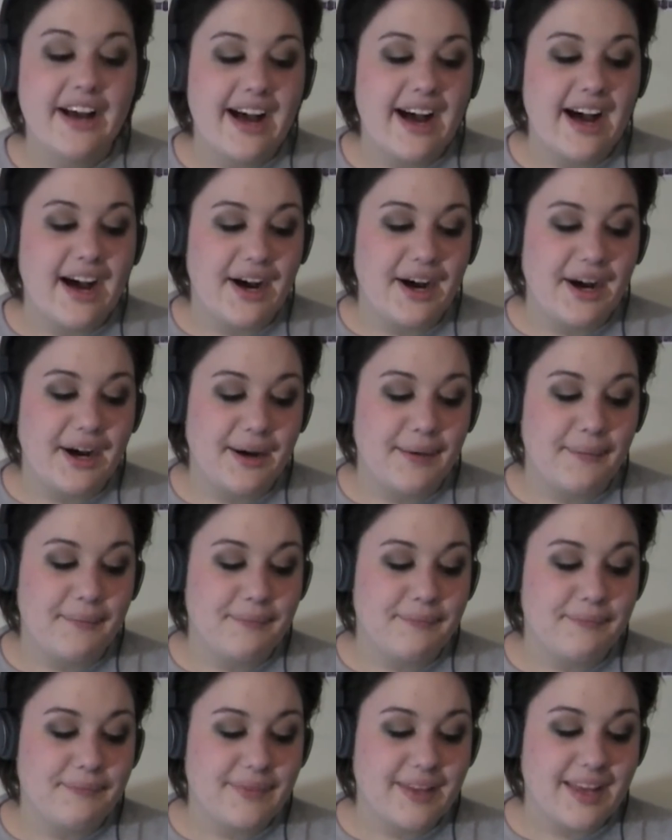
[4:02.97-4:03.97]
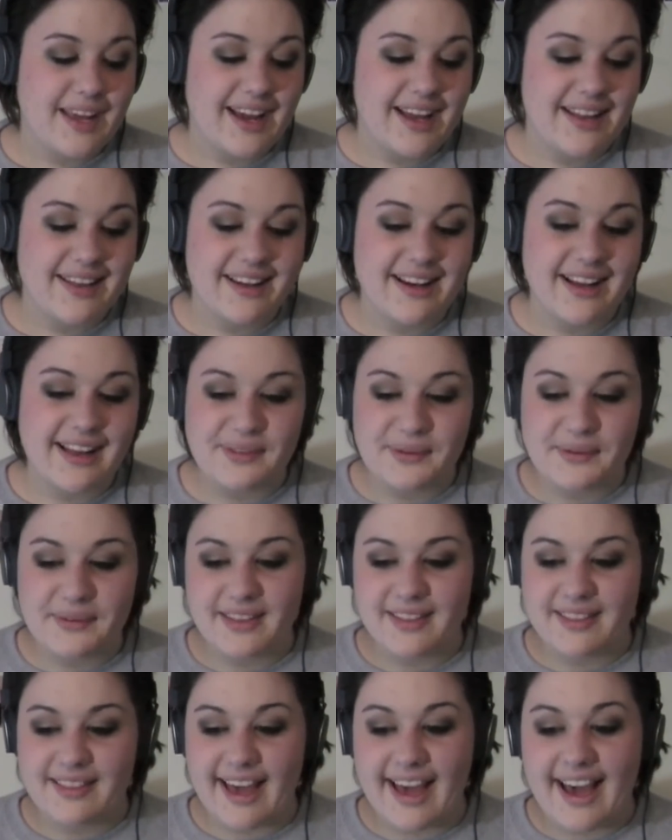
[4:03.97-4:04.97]
And then other
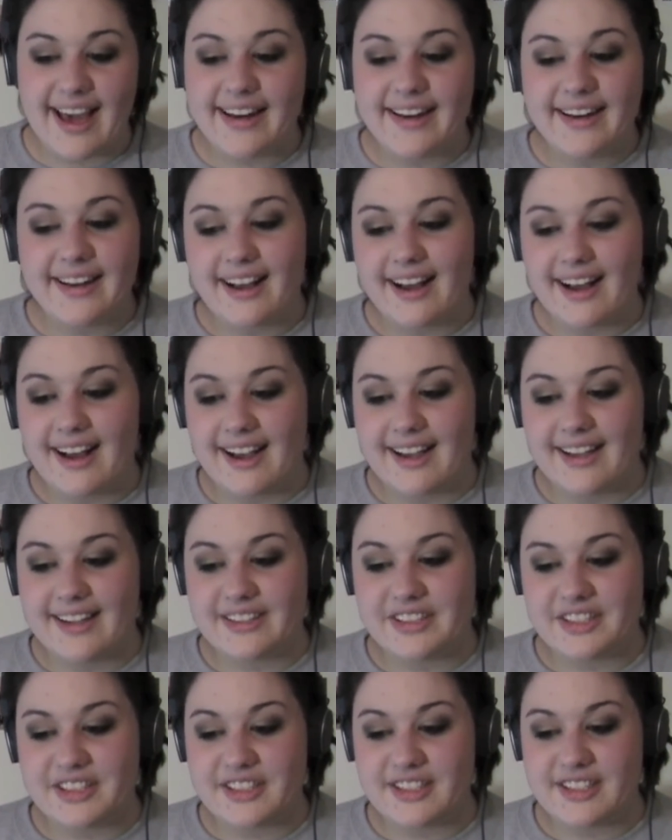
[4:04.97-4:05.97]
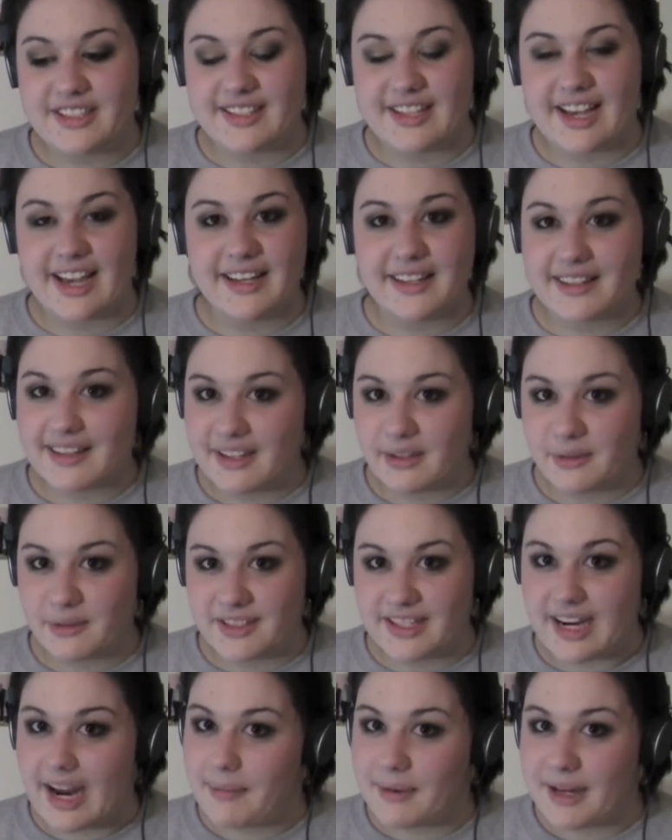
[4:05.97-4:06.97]
than that, I just decided that it
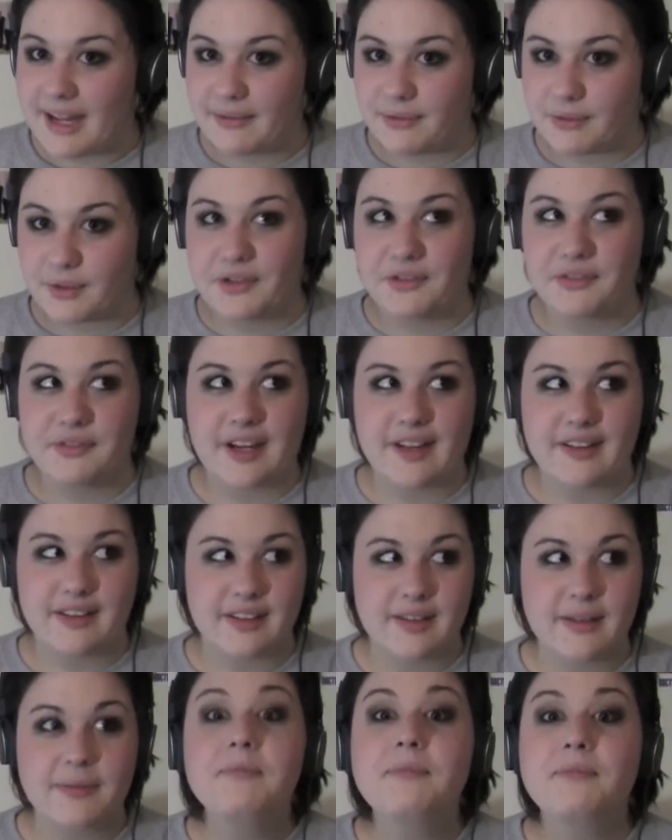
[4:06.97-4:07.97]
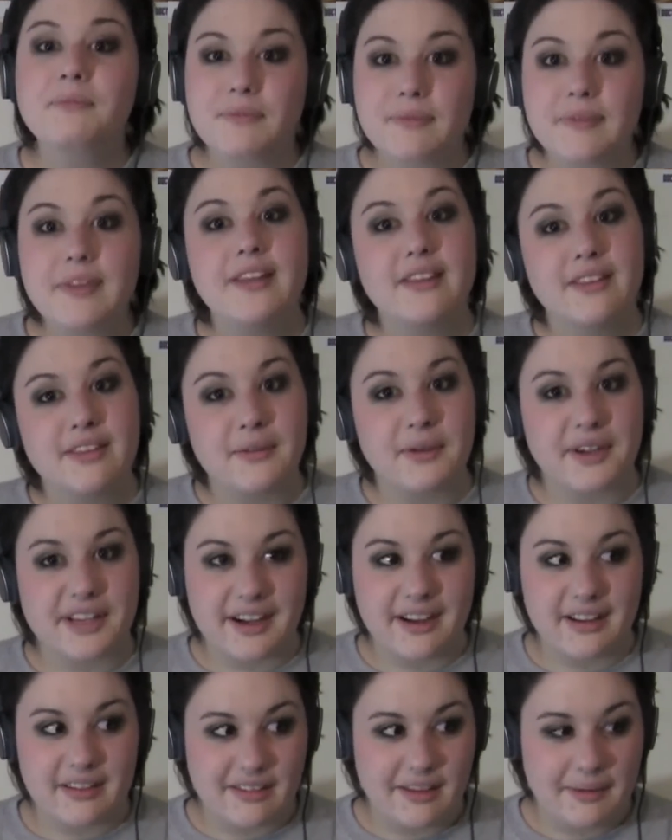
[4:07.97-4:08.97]
was time to have real friends. So I
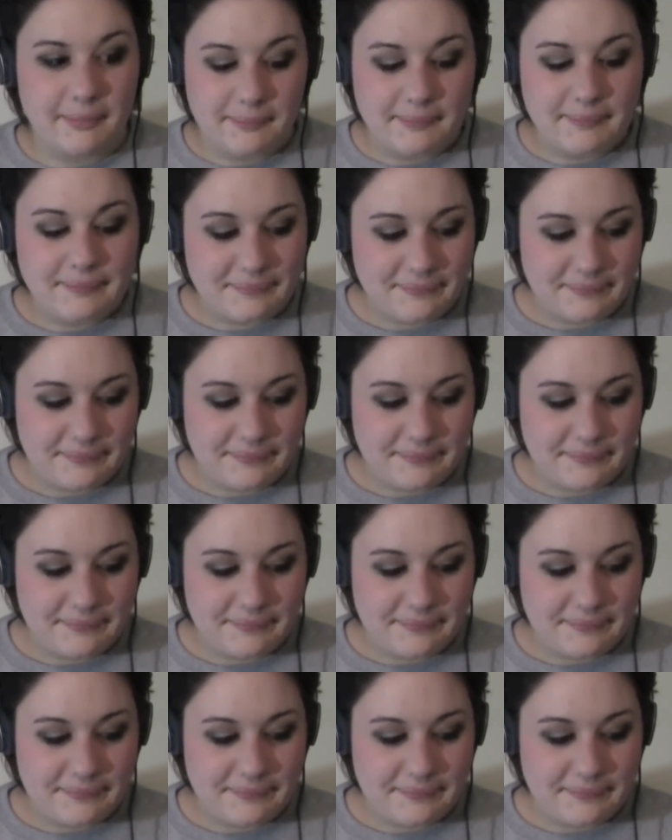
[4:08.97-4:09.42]
got some.